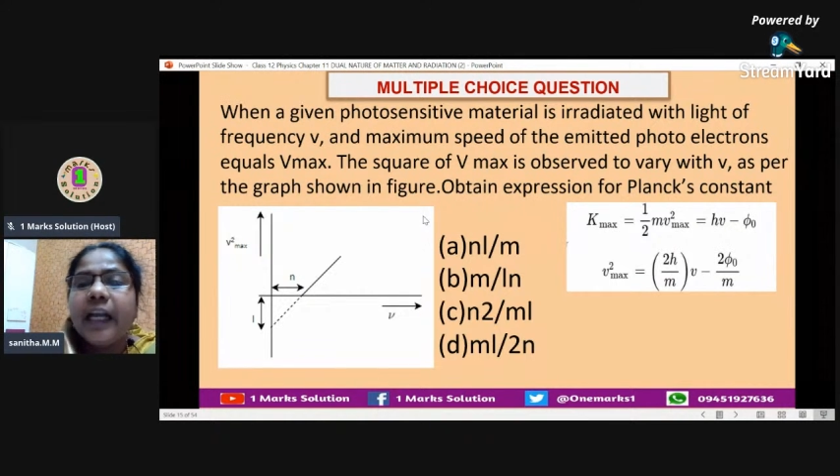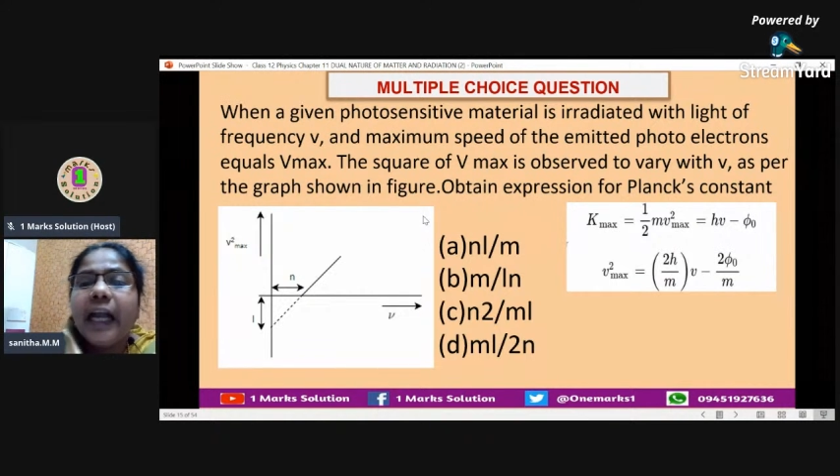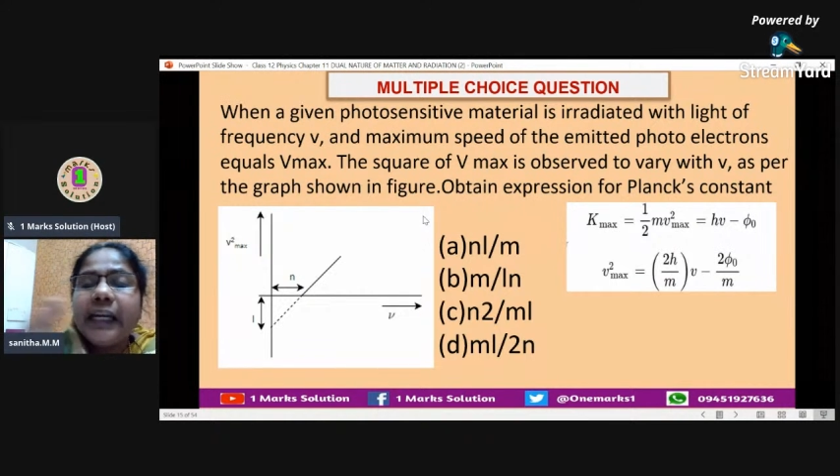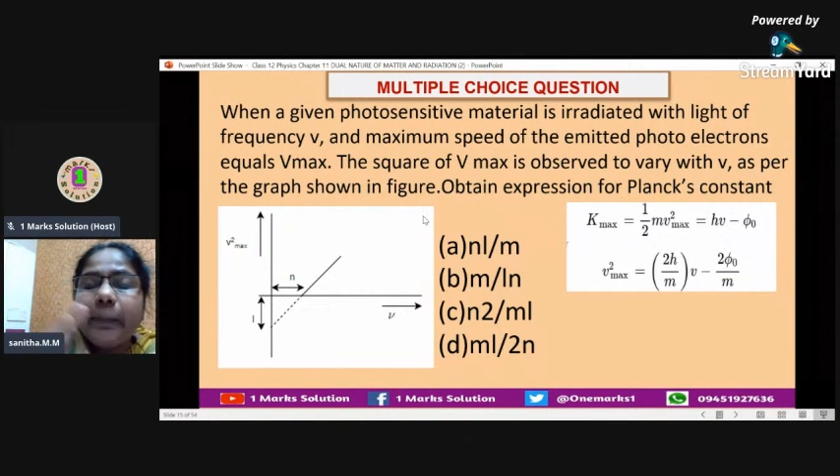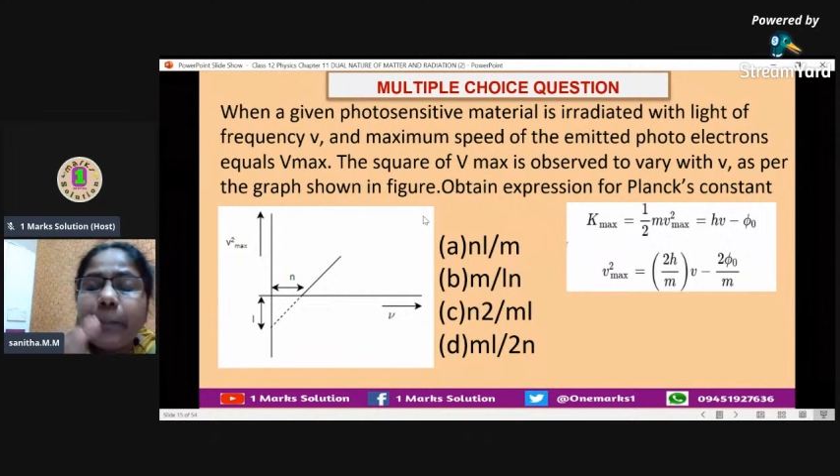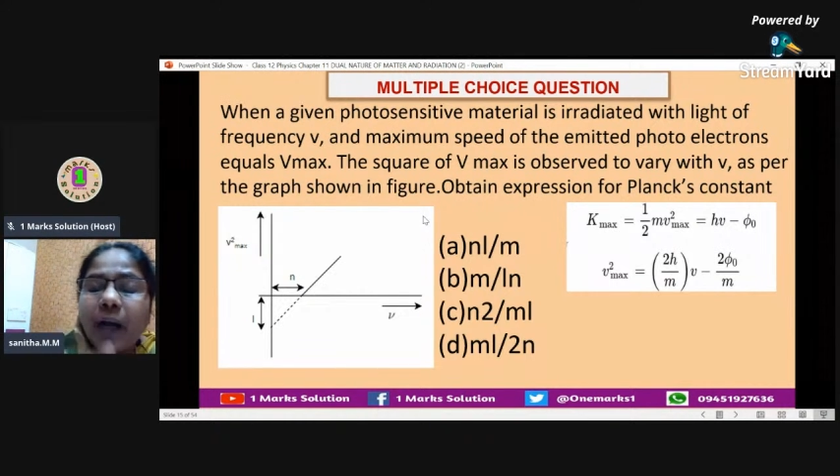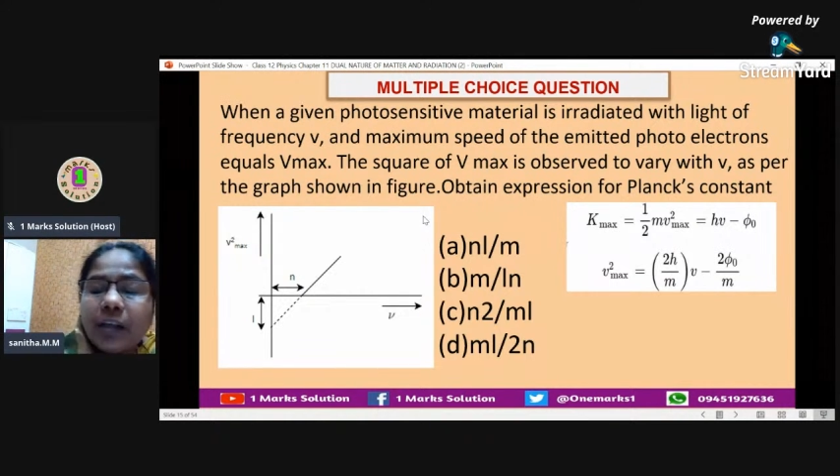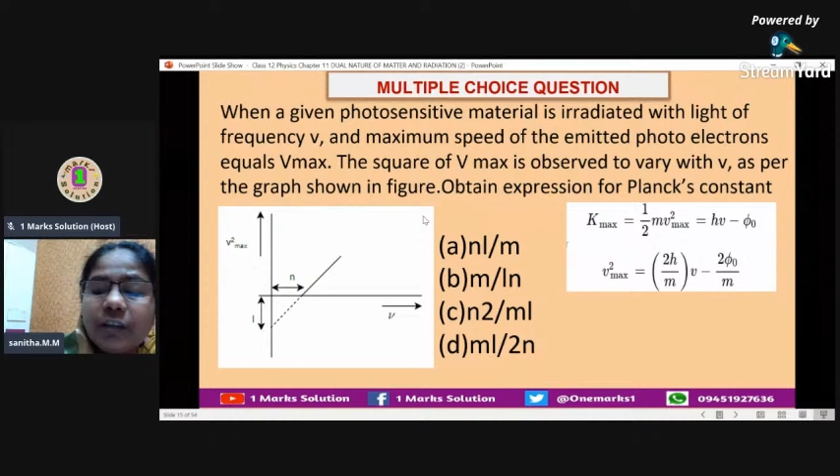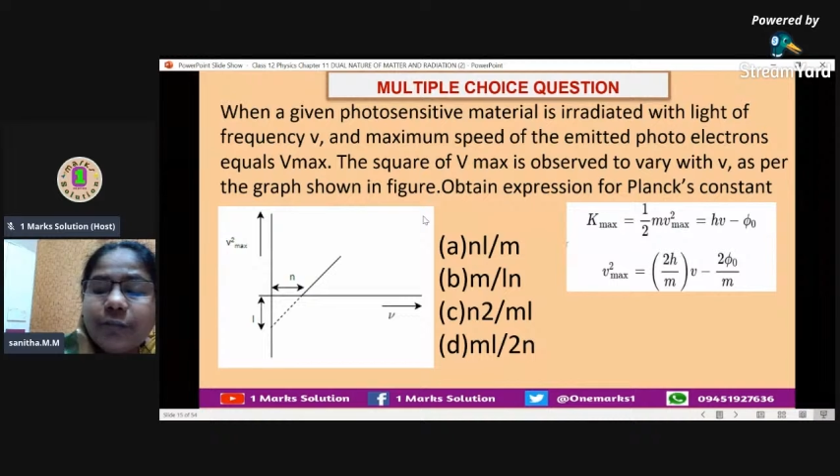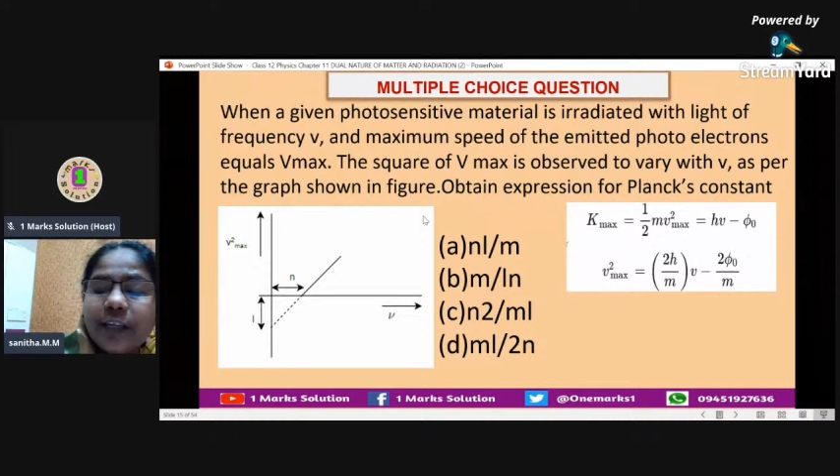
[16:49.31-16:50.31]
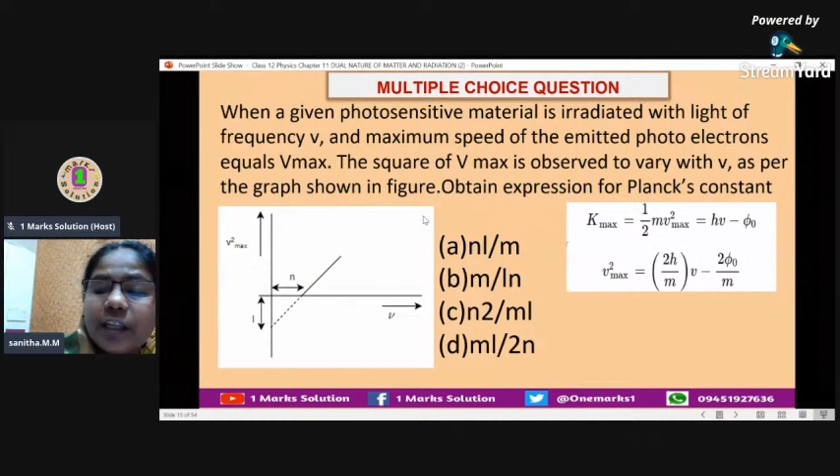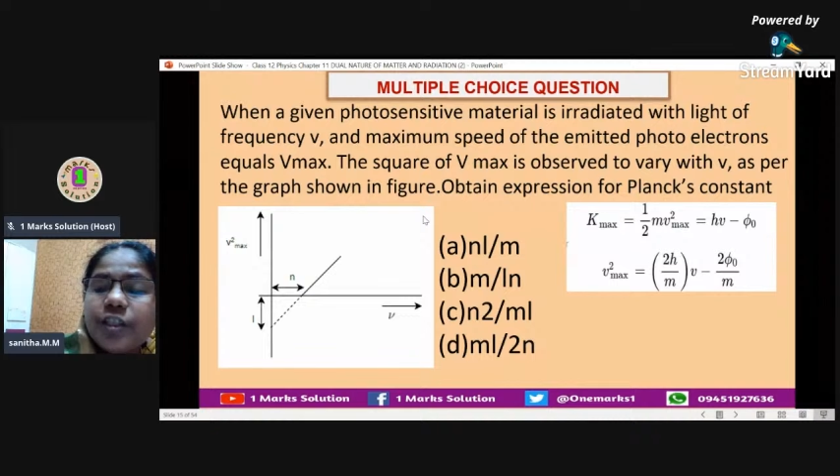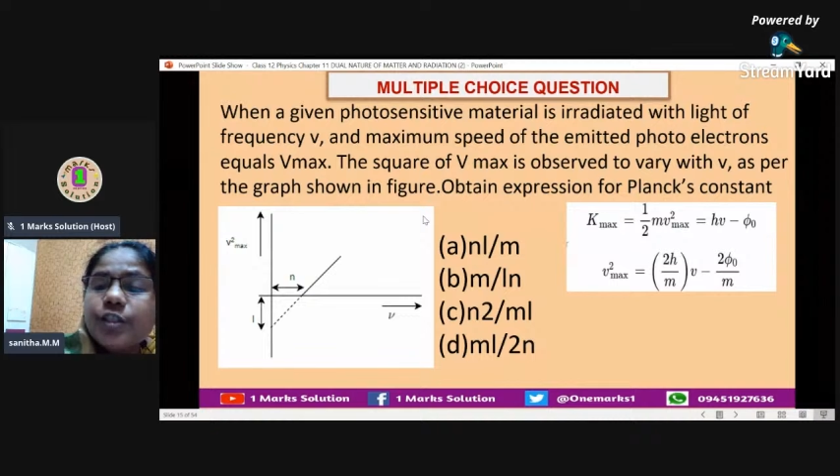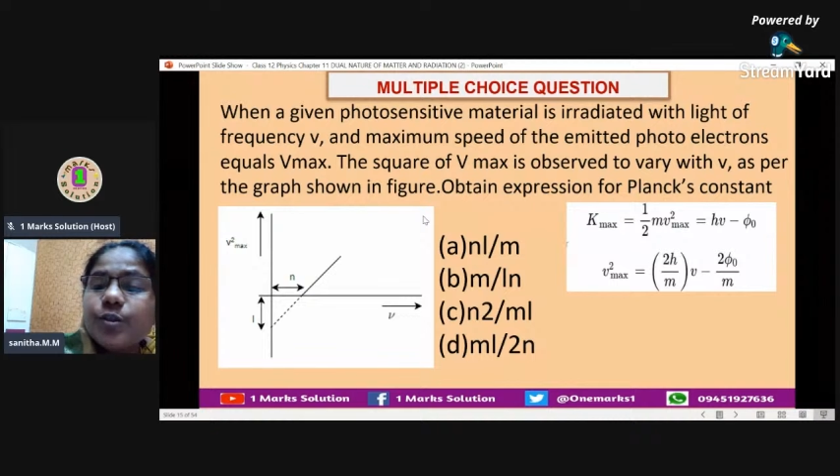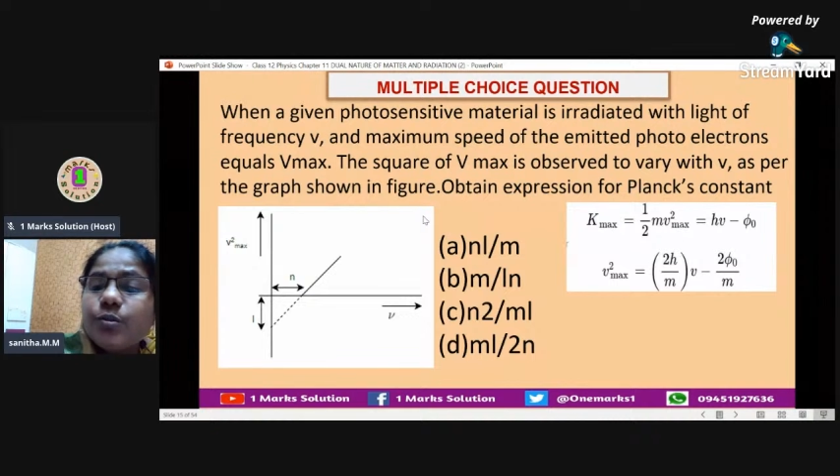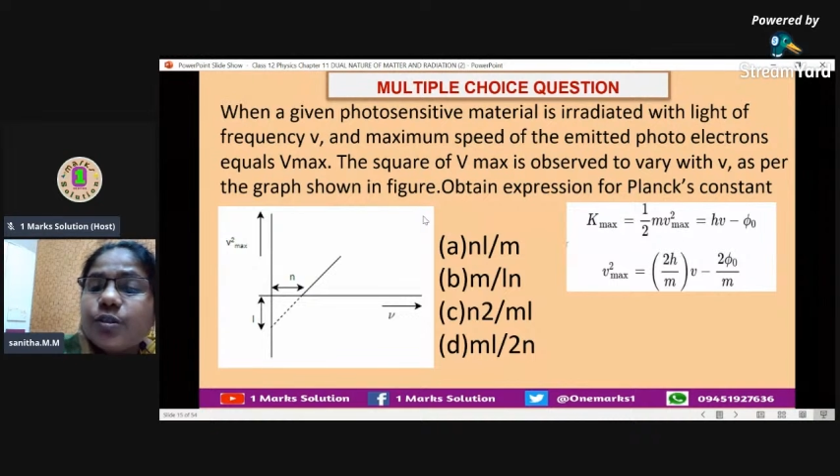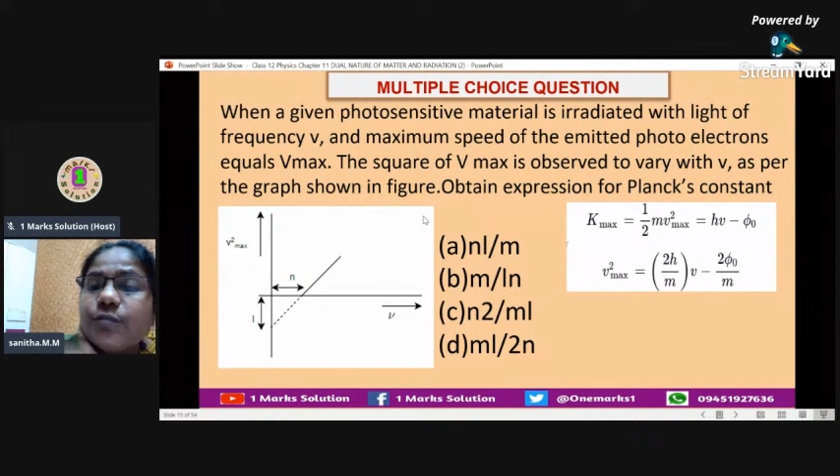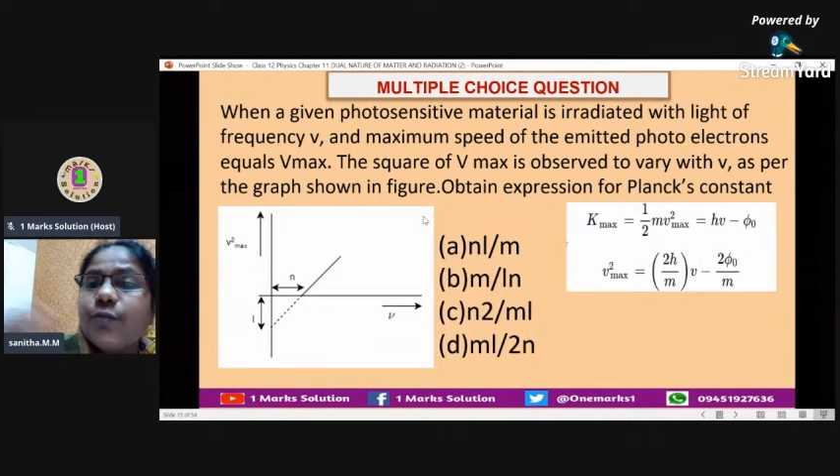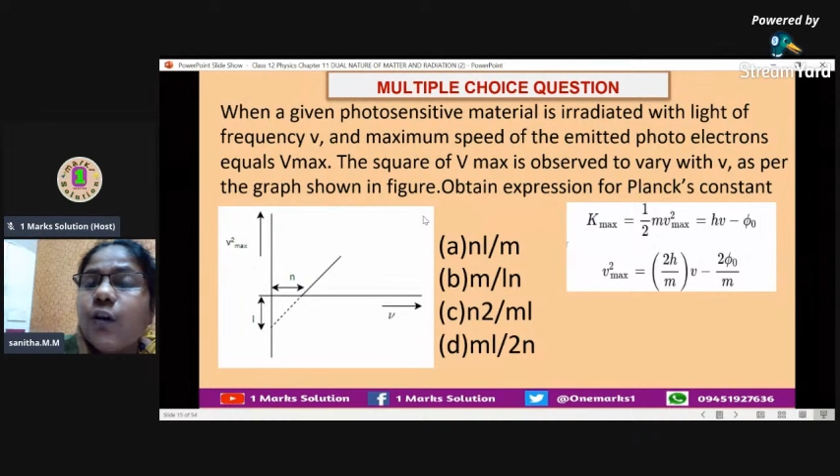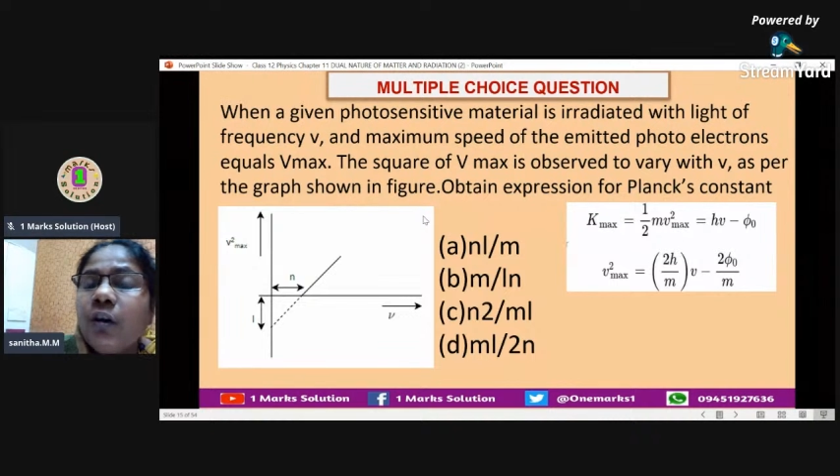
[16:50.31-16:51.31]
and a part of energy is
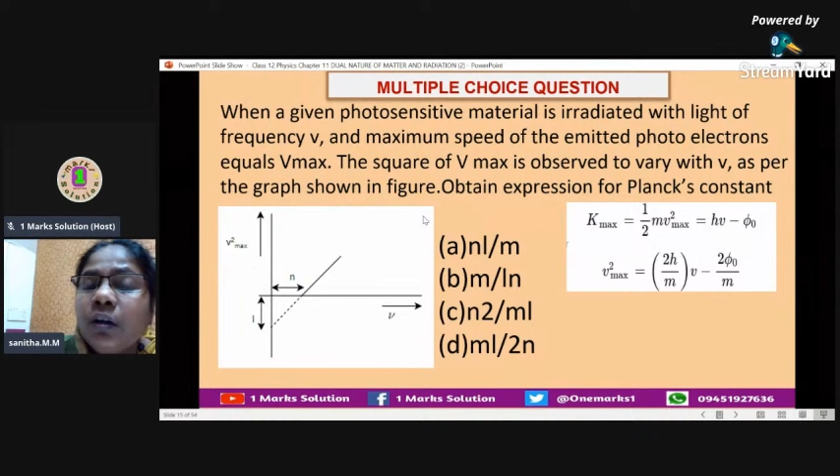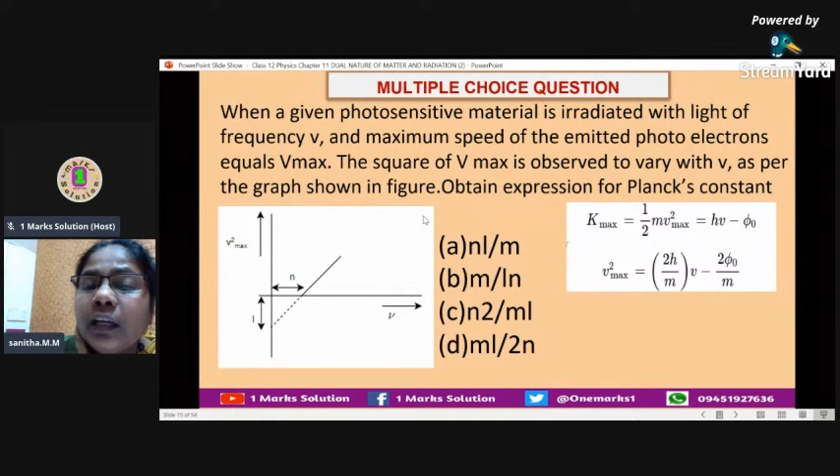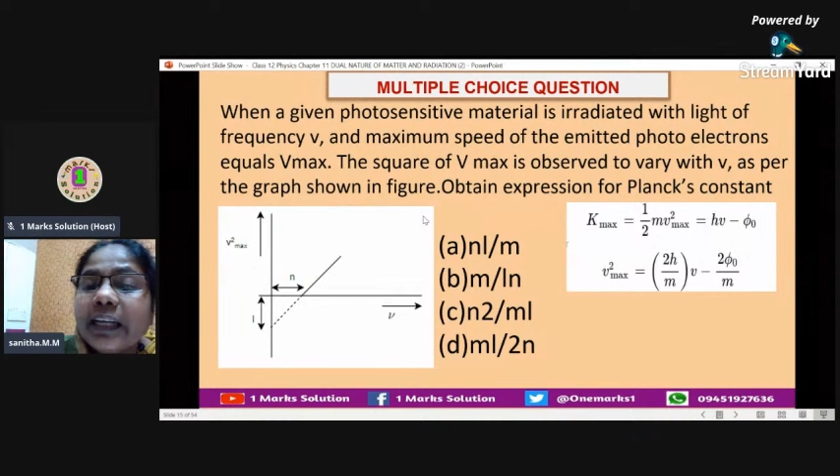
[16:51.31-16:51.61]
used for